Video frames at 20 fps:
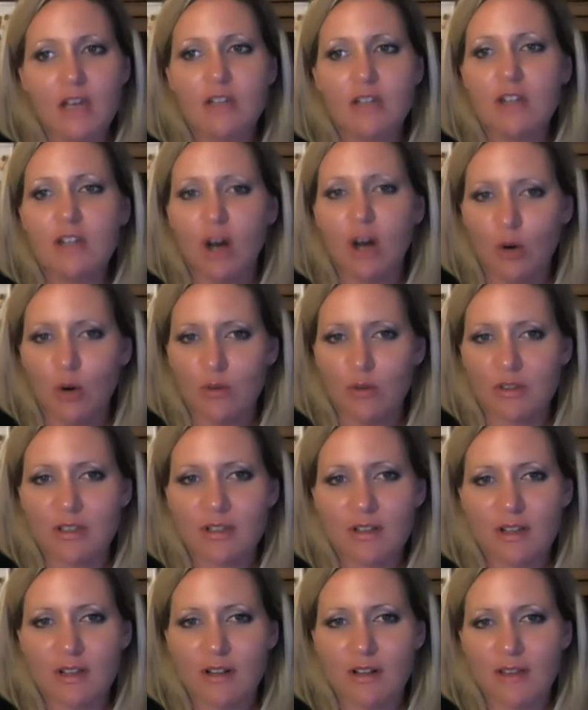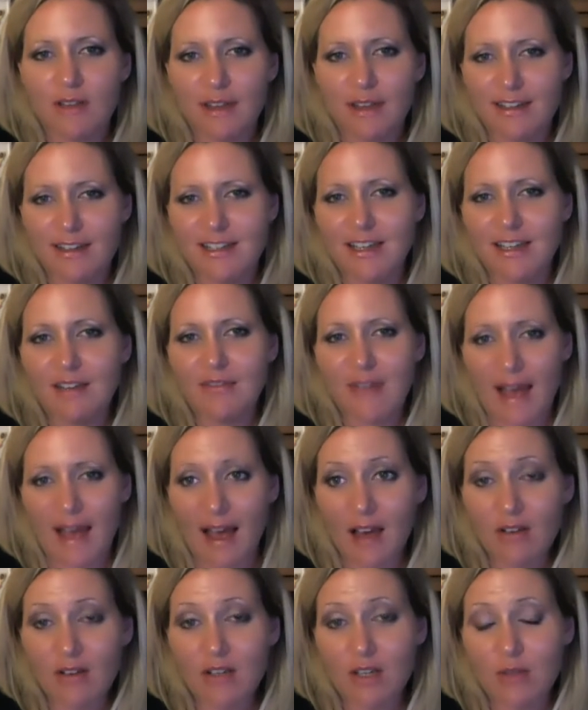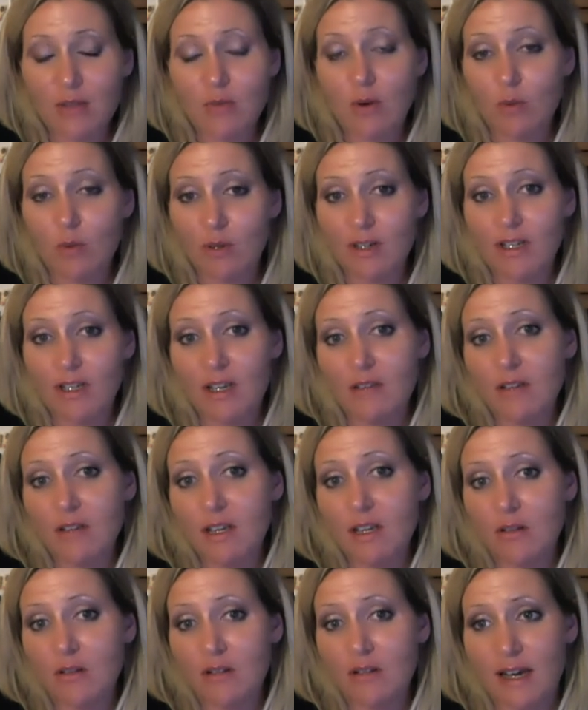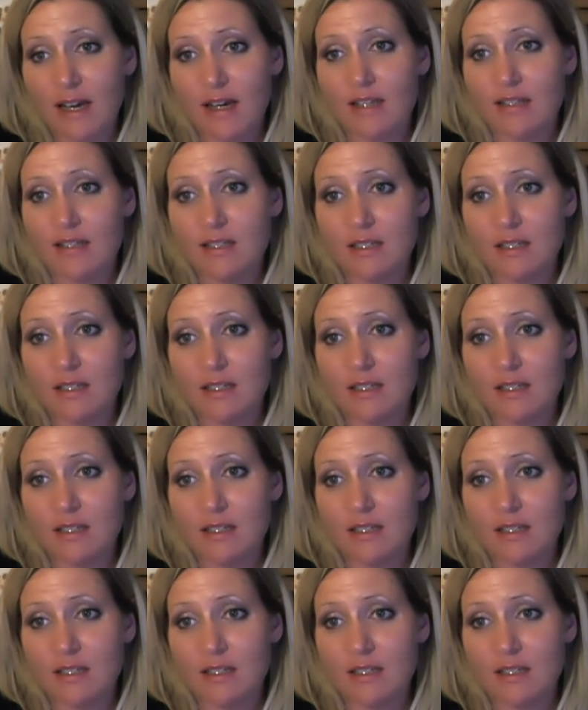Don't let it devalue what we're giving you guys.